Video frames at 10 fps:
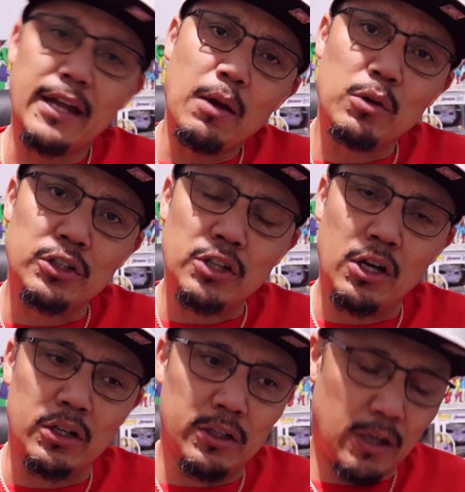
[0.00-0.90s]
today I want to
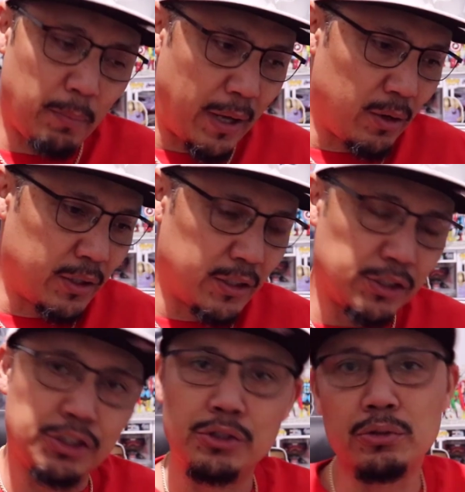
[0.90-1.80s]
talk about
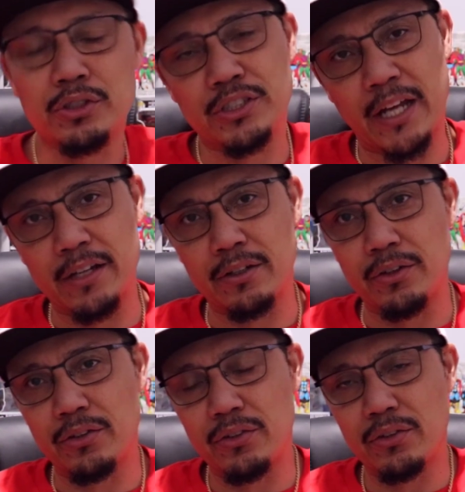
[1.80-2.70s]
Shedeur
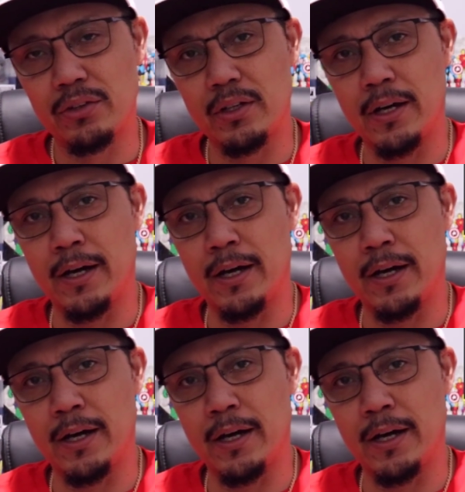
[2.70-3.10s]
Sanders.